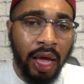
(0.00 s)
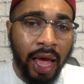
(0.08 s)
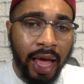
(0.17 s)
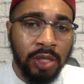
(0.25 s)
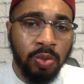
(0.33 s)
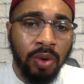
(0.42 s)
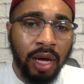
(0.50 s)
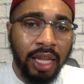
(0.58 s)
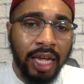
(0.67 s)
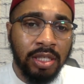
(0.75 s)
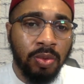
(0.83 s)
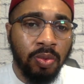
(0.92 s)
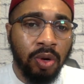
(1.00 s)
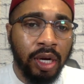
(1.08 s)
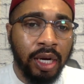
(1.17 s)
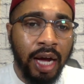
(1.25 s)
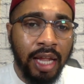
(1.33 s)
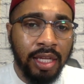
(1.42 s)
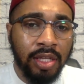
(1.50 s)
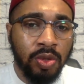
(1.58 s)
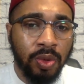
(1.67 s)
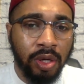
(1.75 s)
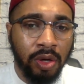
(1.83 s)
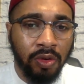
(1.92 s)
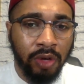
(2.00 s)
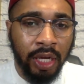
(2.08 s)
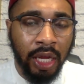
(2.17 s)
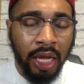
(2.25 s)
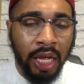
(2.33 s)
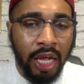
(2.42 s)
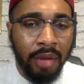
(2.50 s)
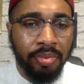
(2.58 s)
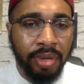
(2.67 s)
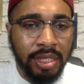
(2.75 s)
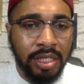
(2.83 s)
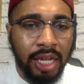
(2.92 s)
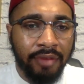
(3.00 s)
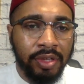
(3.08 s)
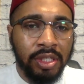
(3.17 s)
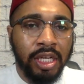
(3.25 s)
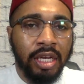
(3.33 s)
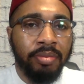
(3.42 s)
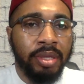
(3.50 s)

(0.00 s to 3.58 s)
as well as the word colored to a degree in places like Virginia.